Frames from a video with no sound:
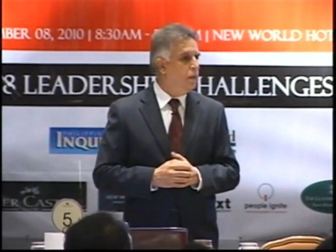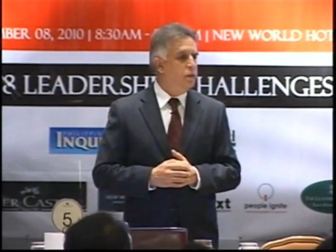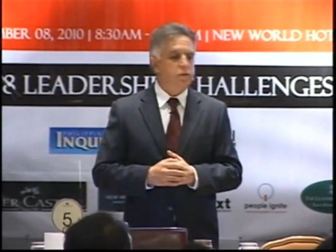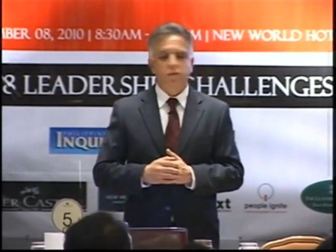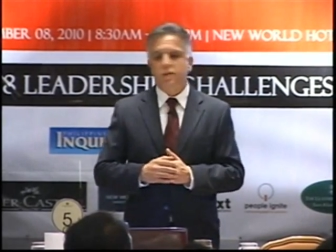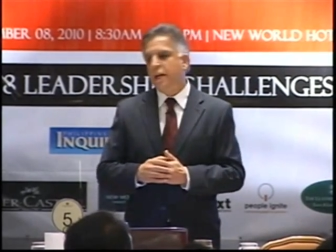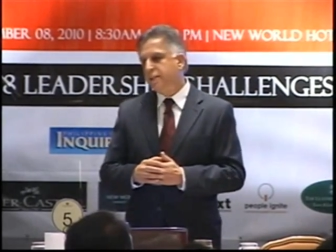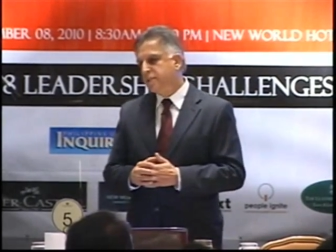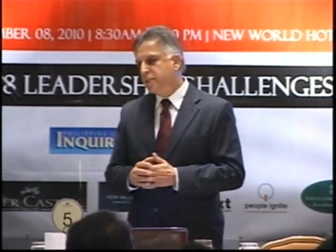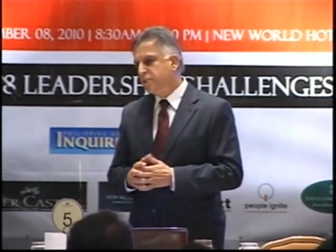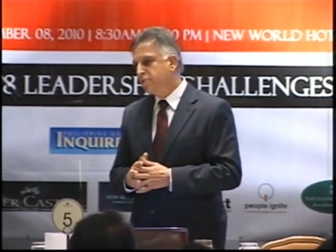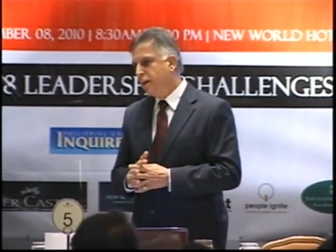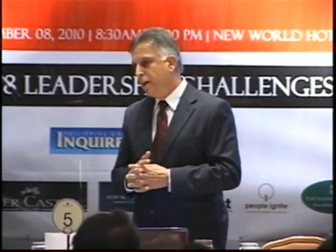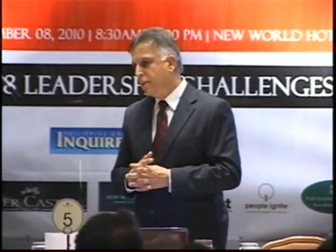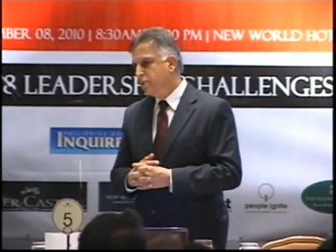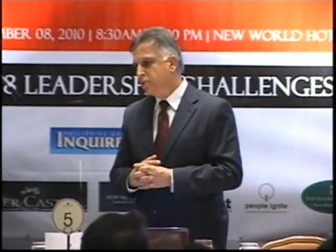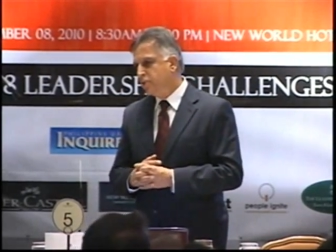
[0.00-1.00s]
So that's the
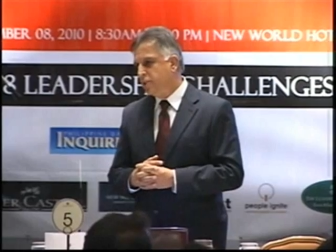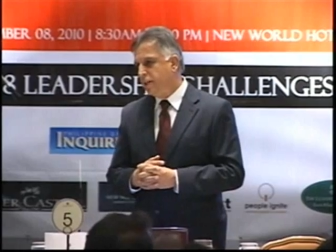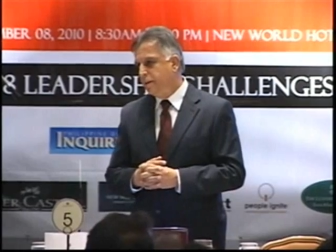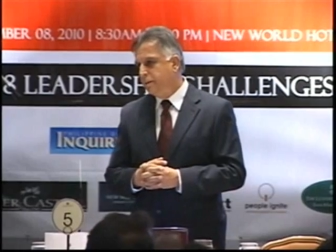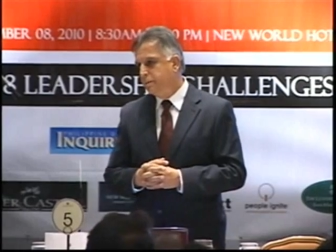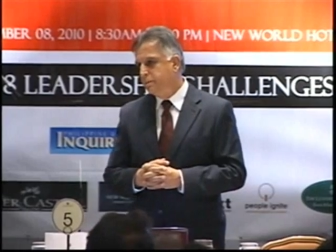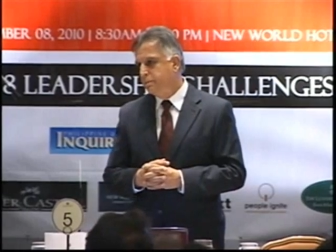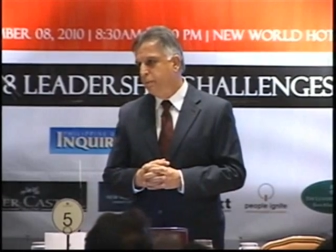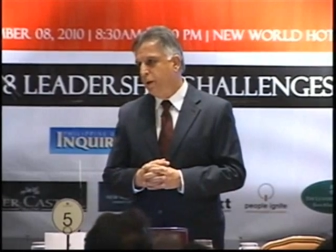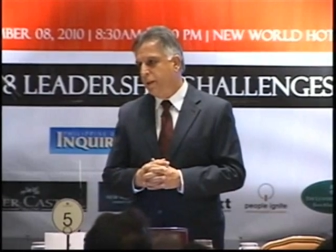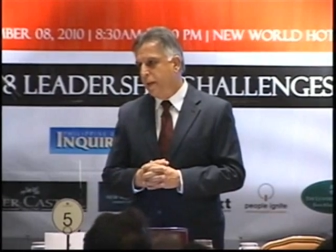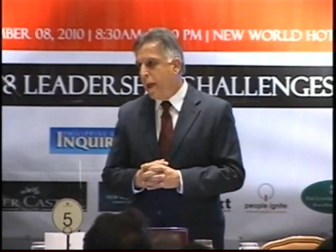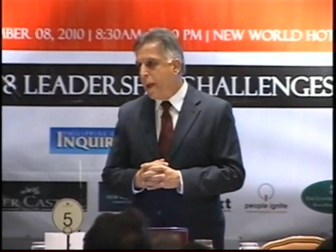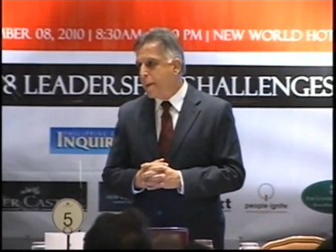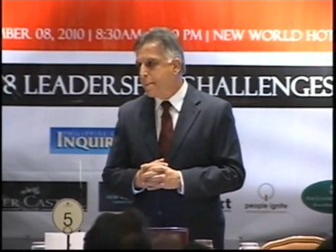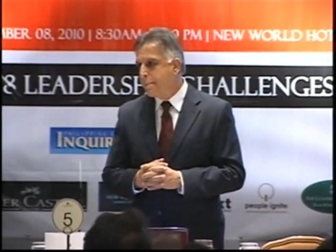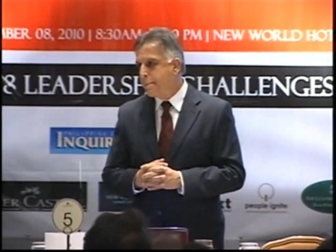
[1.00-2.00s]
strategy.
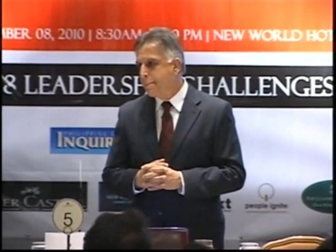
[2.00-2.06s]
Pwede?